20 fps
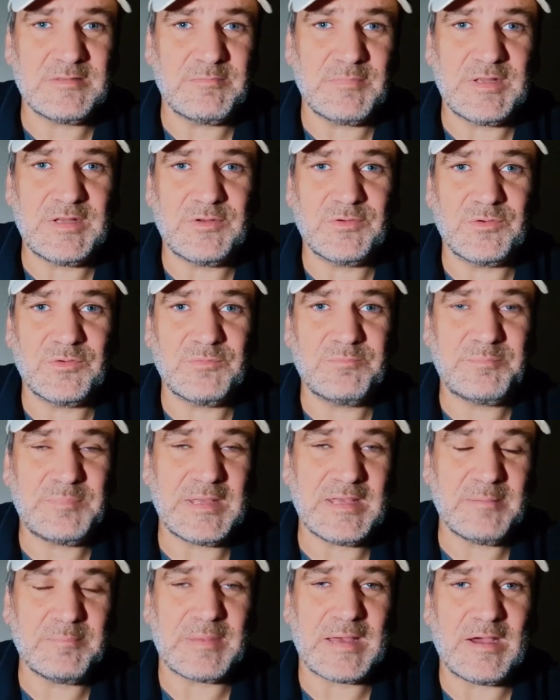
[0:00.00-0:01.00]
middle,
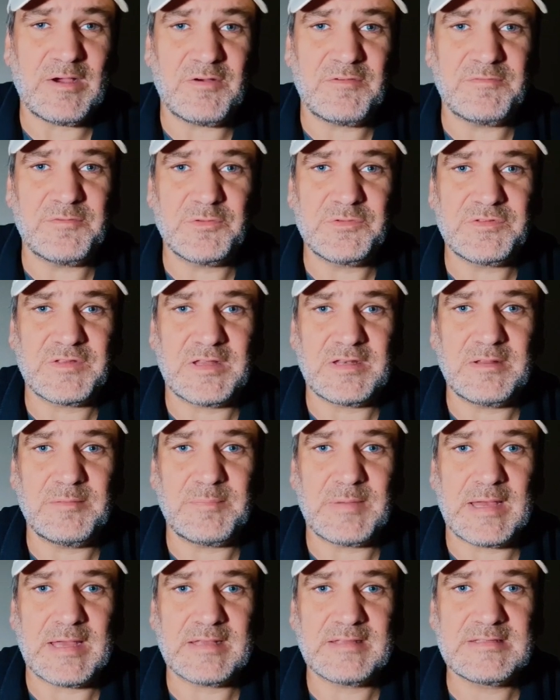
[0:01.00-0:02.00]
big, powerful
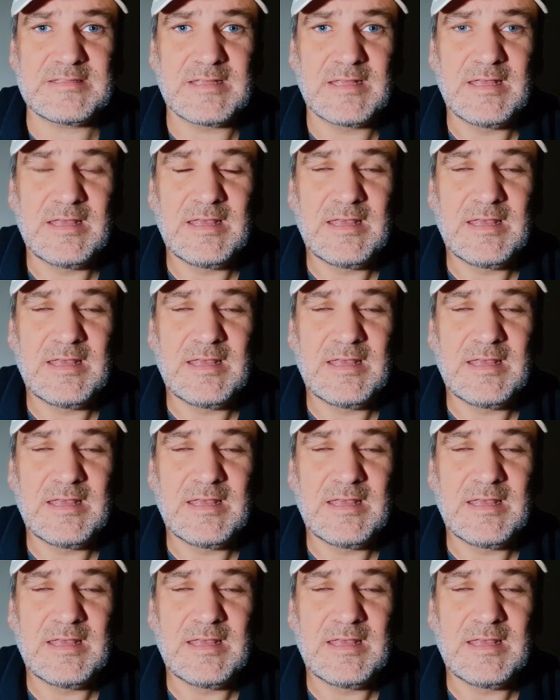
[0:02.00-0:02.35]
centre-backs.